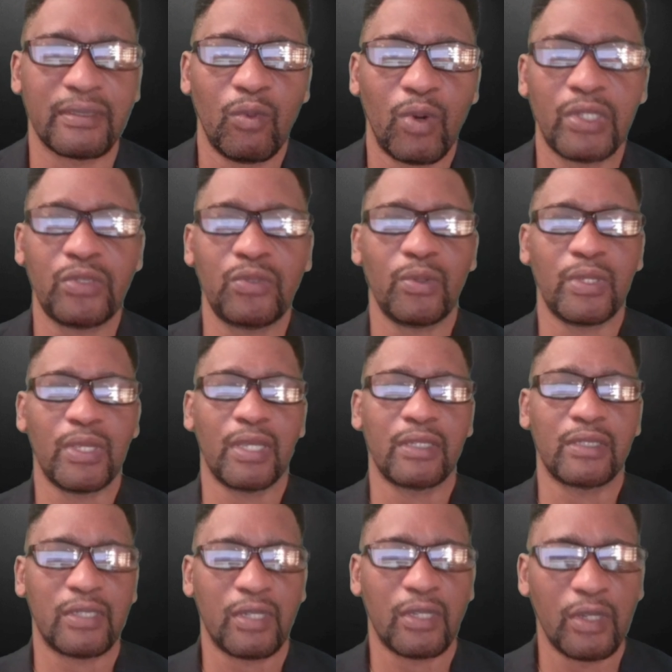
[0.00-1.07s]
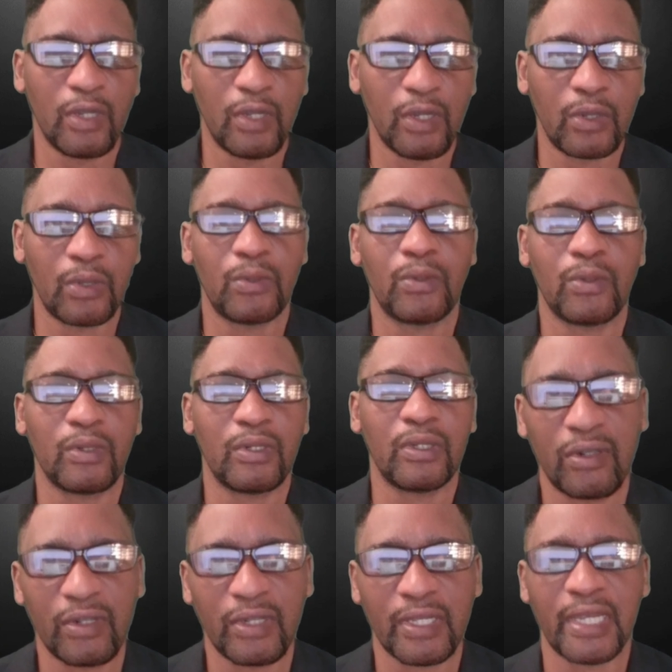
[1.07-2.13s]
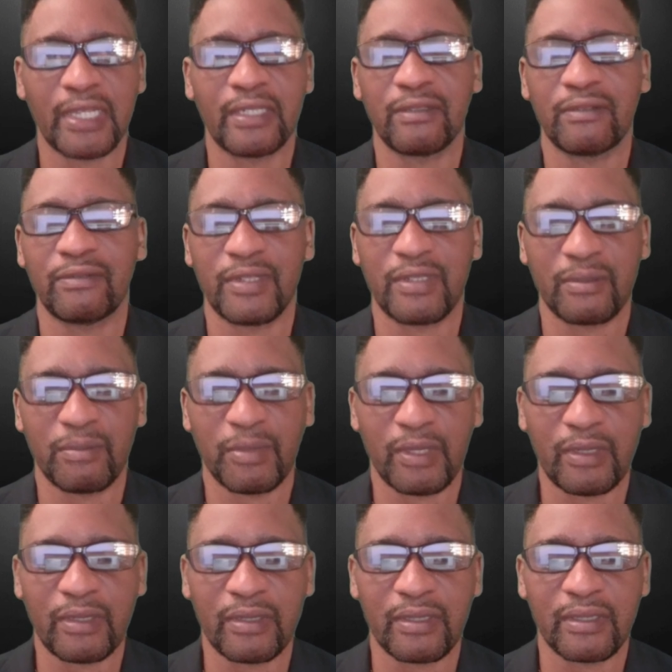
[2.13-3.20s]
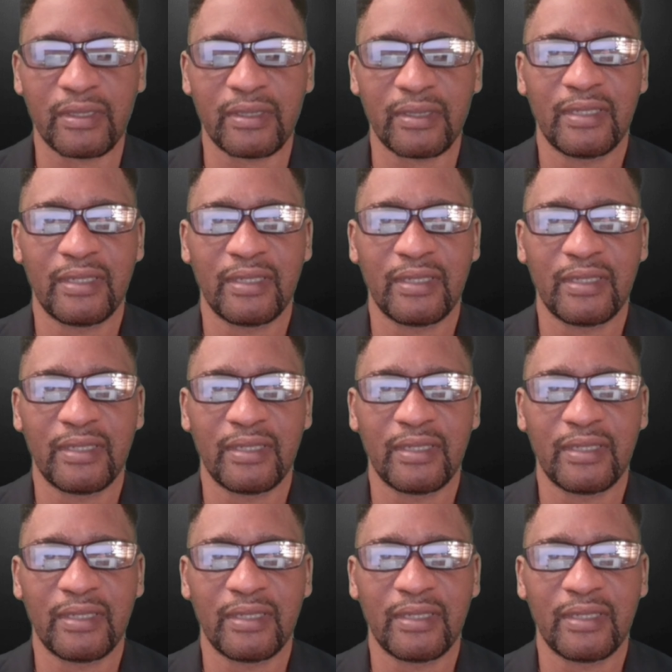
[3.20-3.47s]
One, you get low organic visibility.